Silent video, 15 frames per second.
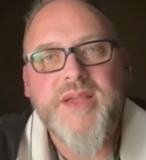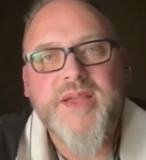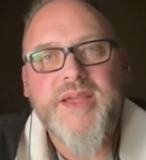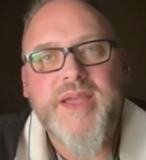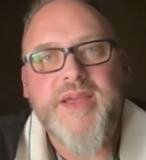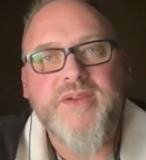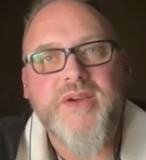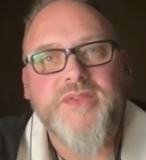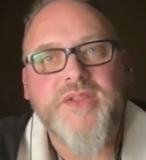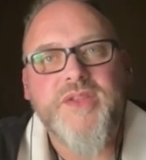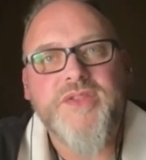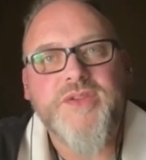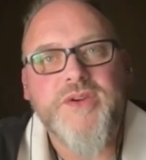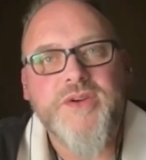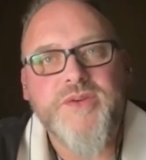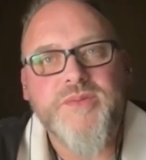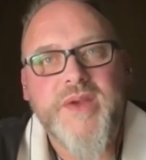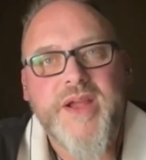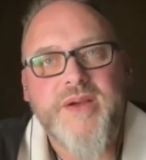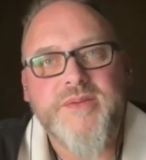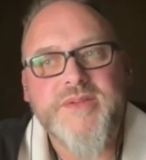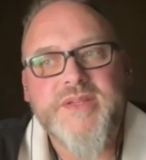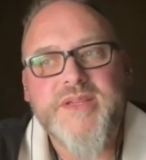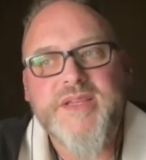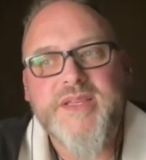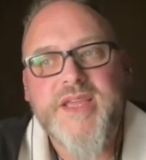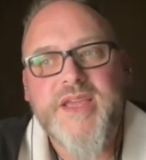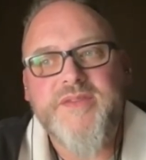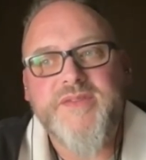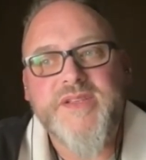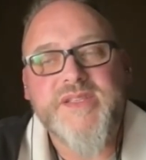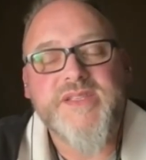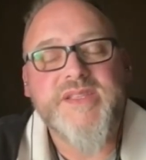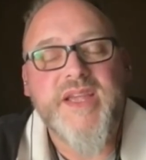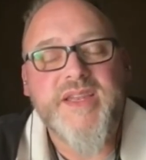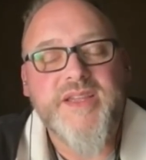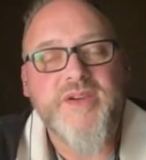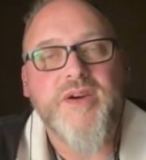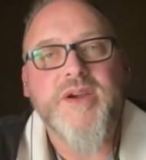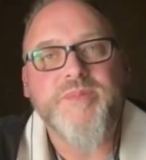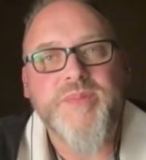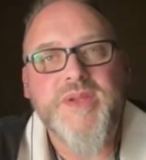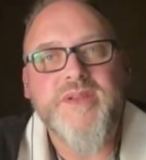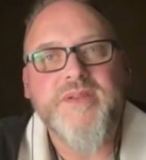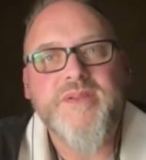And on the third round, it gave a steady heartbeat.